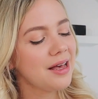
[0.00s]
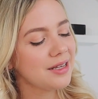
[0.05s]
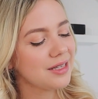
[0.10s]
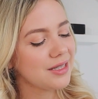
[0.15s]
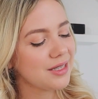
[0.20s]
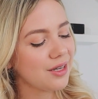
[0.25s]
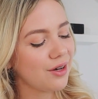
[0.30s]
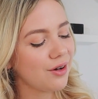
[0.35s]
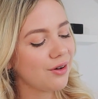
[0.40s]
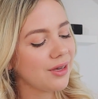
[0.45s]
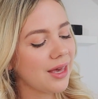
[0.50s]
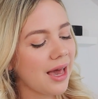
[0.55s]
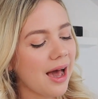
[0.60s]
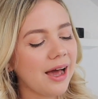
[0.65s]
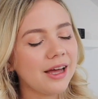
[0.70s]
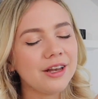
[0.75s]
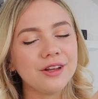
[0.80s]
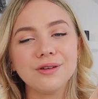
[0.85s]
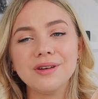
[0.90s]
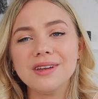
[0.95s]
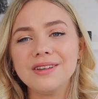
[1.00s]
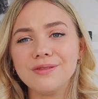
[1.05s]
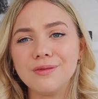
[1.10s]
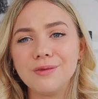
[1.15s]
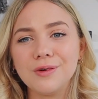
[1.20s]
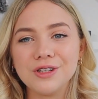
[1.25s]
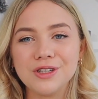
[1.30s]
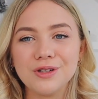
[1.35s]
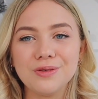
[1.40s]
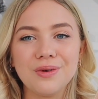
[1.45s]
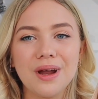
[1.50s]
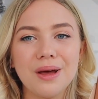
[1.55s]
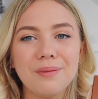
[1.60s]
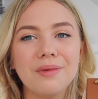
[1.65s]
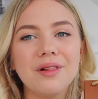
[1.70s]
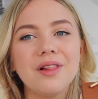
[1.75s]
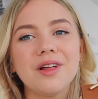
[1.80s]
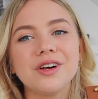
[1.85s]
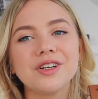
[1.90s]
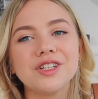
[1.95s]
So yeah, I don't even want to
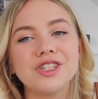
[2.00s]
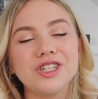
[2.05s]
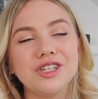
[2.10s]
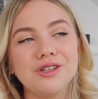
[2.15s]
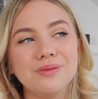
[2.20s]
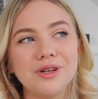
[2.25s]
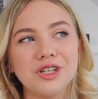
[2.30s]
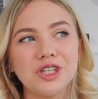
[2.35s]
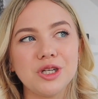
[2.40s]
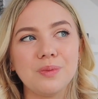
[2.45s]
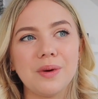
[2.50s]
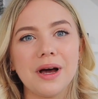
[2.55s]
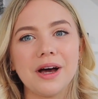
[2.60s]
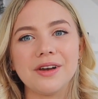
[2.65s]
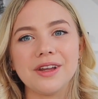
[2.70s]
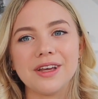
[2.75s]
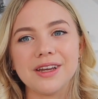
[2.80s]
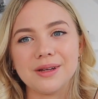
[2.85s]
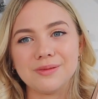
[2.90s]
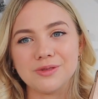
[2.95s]
ramble on too much about it.